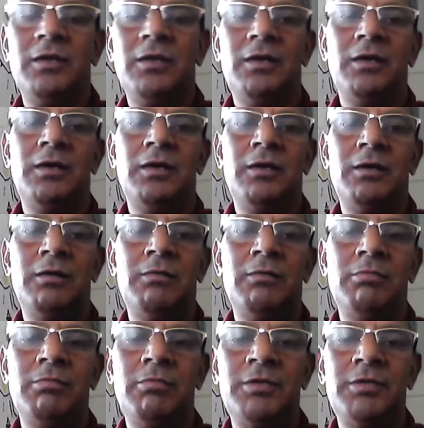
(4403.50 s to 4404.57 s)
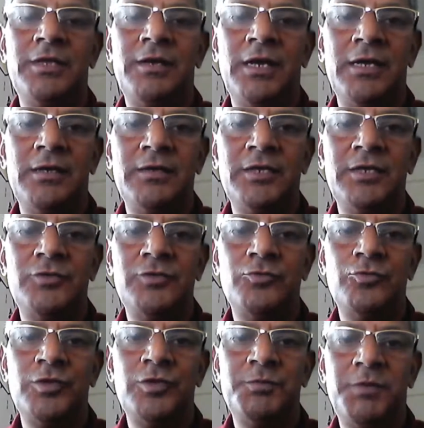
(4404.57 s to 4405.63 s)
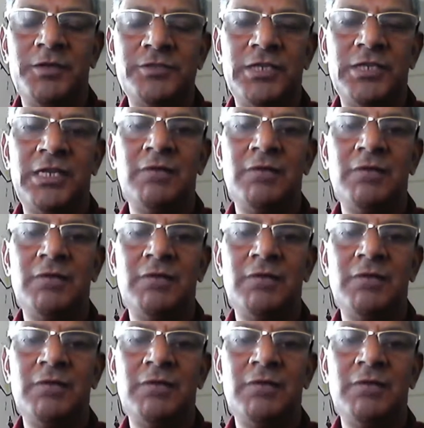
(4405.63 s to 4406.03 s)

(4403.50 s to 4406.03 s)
whether I need to do it partially,